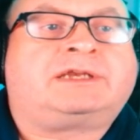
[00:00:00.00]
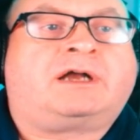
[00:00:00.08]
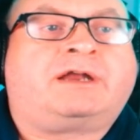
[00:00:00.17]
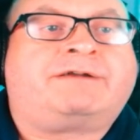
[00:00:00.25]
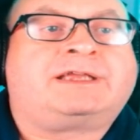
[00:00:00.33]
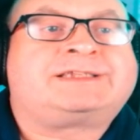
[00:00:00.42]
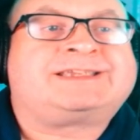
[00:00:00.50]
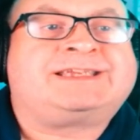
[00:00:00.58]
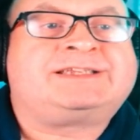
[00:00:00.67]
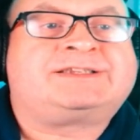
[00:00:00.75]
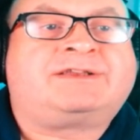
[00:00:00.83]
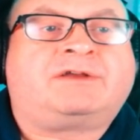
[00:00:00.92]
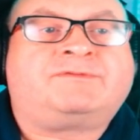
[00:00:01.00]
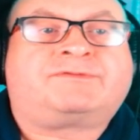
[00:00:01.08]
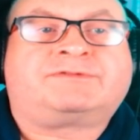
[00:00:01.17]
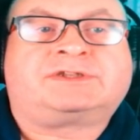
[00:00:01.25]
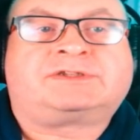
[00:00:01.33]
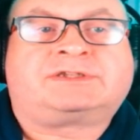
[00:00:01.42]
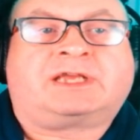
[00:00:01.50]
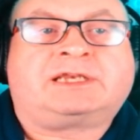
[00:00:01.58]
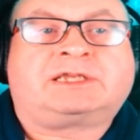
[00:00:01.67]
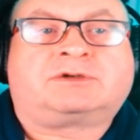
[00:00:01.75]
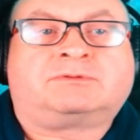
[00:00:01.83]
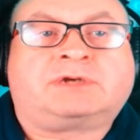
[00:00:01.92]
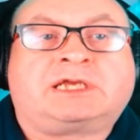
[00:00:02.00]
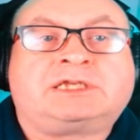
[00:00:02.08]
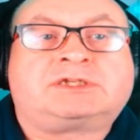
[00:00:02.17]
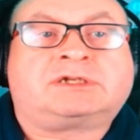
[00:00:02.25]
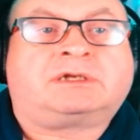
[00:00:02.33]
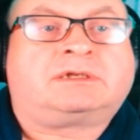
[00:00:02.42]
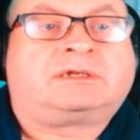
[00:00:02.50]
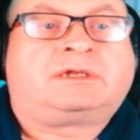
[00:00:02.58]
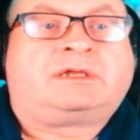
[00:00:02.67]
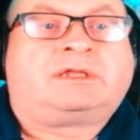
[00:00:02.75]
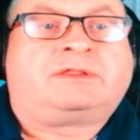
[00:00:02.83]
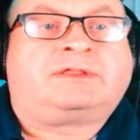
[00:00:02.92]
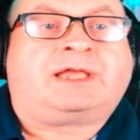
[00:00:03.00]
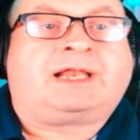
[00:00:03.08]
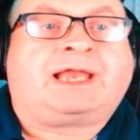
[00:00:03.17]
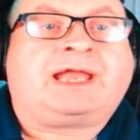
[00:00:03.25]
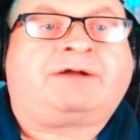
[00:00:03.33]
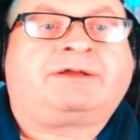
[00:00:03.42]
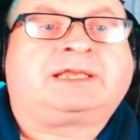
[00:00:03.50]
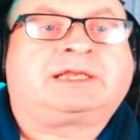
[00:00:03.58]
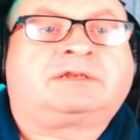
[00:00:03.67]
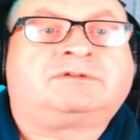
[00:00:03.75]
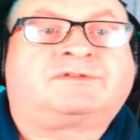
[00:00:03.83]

in iRacing is known for its technical nature. Their layout includes